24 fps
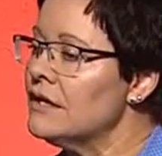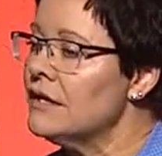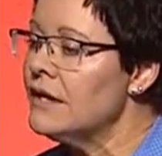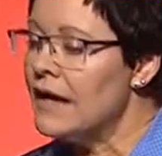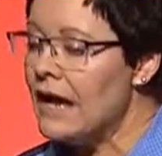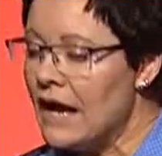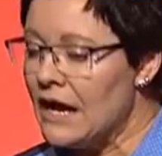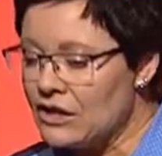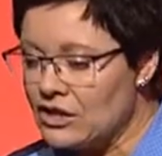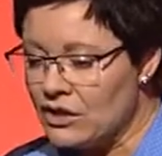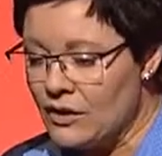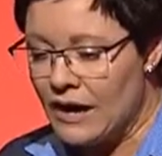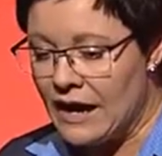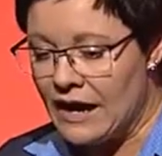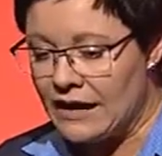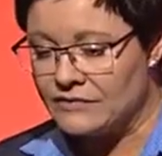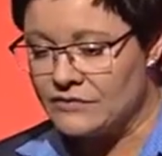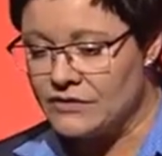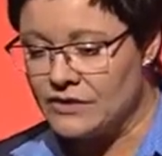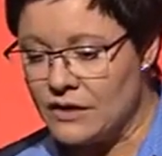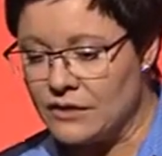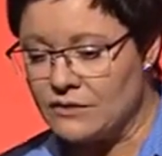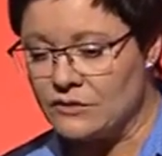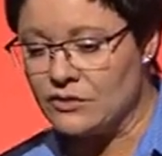and you have
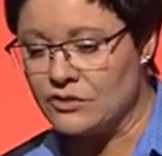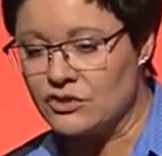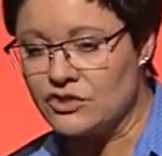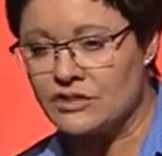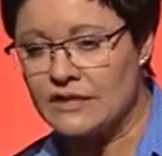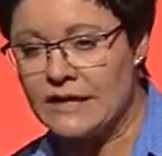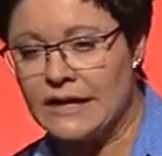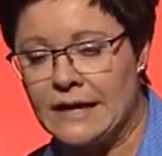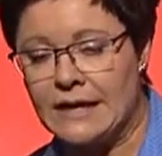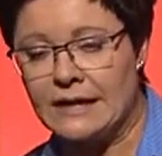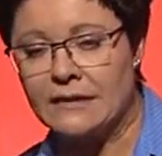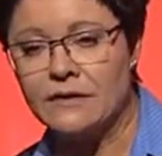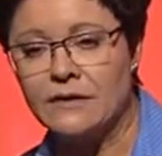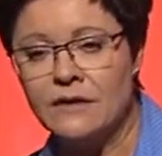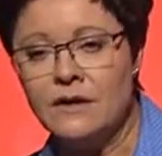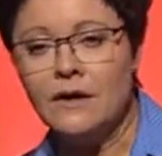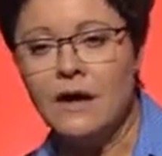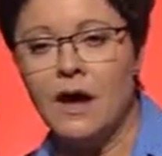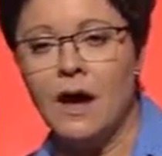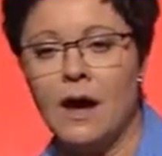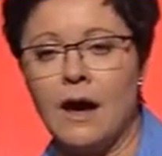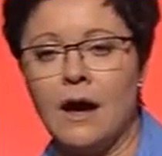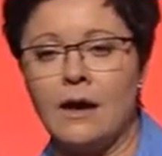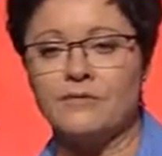to understand
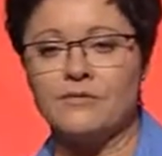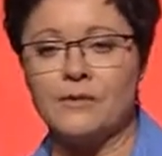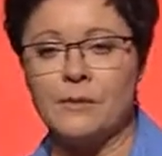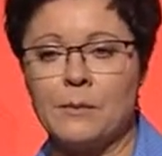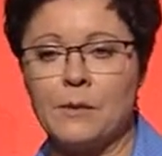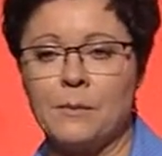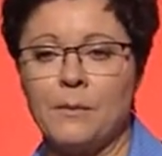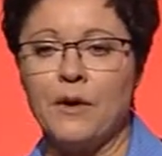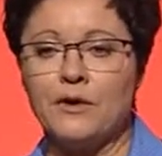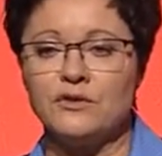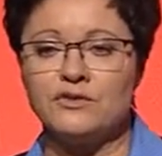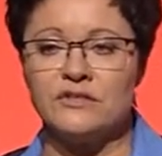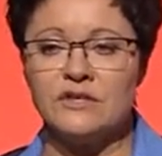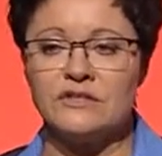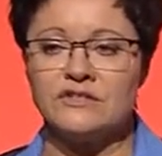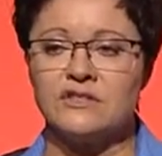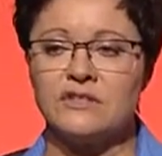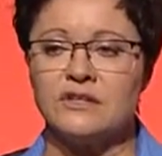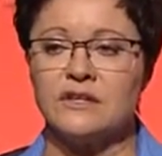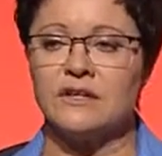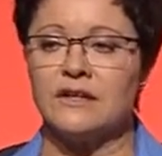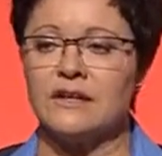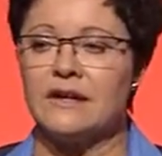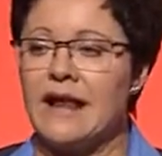from a
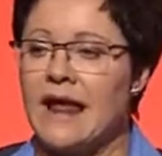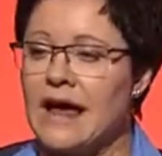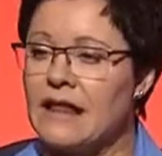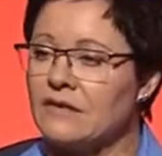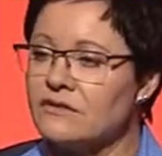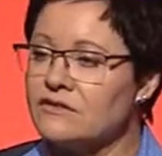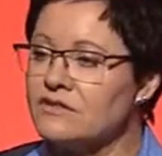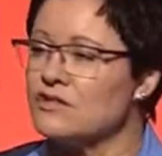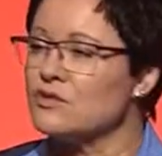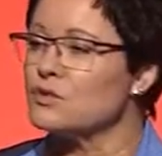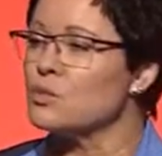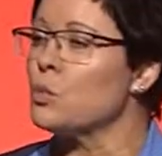post-incident analysis